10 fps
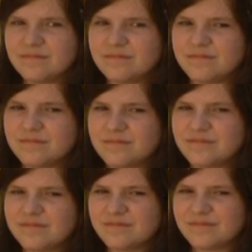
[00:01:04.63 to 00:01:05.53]

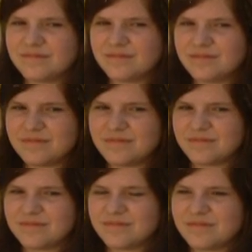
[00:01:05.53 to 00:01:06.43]

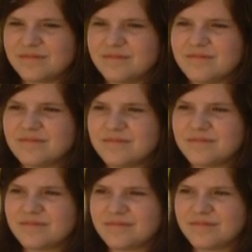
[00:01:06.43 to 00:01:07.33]

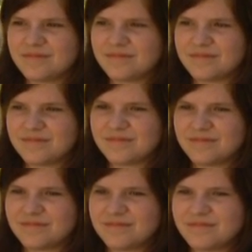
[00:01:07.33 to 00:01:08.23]

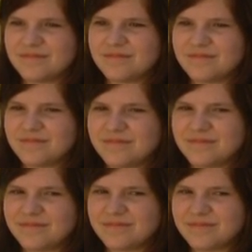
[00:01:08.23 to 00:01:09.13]

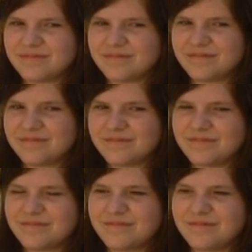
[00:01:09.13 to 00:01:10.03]

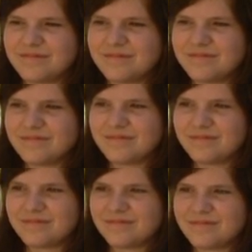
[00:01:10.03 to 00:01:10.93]

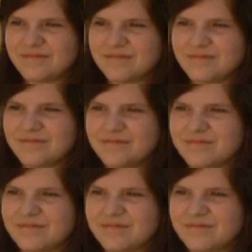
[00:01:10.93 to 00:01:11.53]
The person shown says nothing.